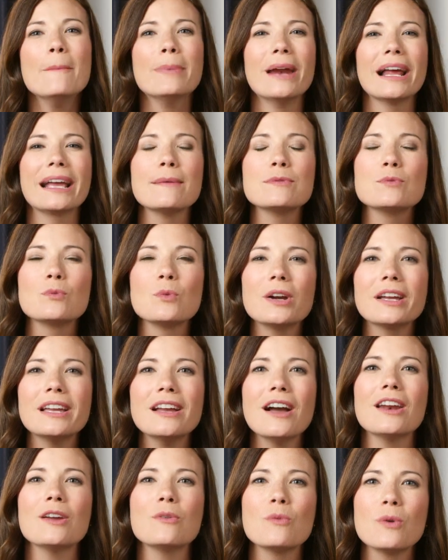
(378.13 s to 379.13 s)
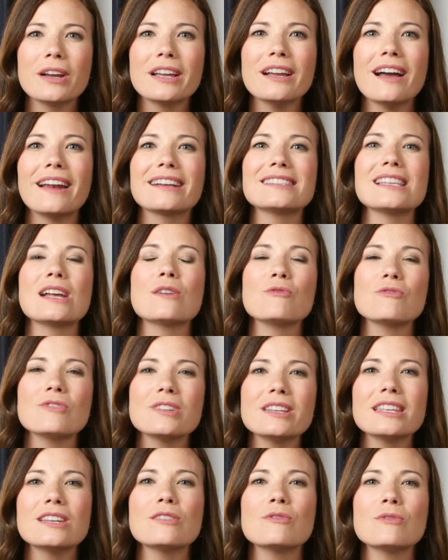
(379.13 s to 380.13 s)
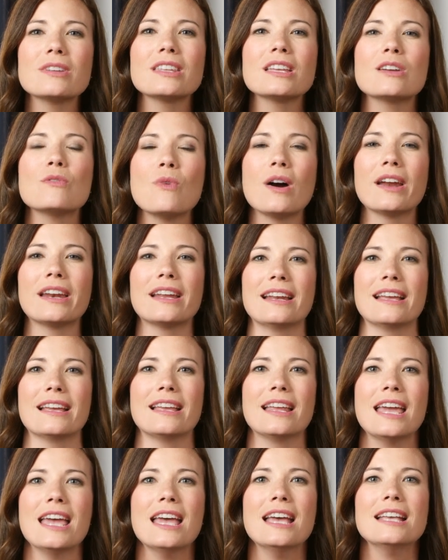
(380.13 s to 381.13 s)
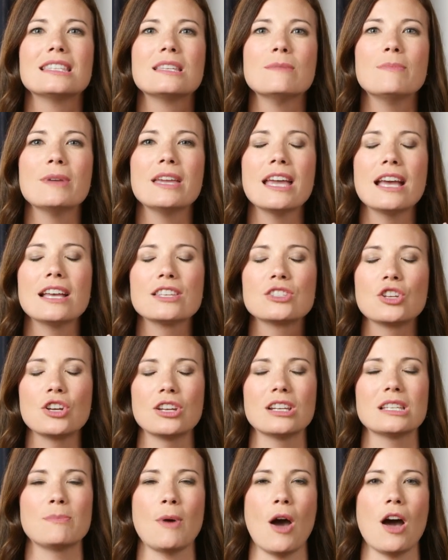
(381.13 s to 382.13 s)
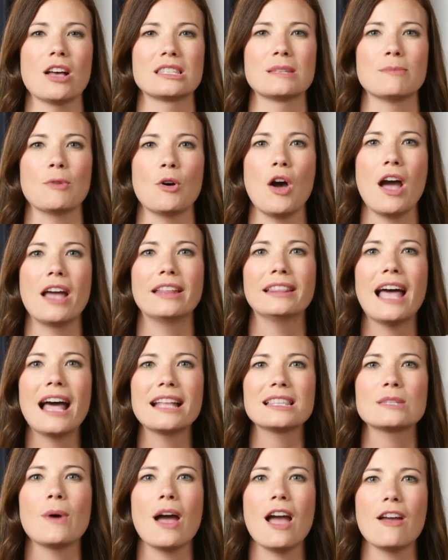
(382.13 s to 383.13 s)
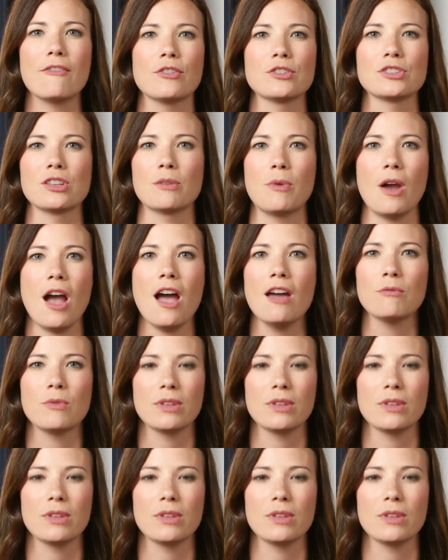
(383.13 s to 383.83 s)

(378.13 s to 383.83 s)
but I kept working on it and working on it because I really, really wanted it to be as good as possible. And that's why I feel so proud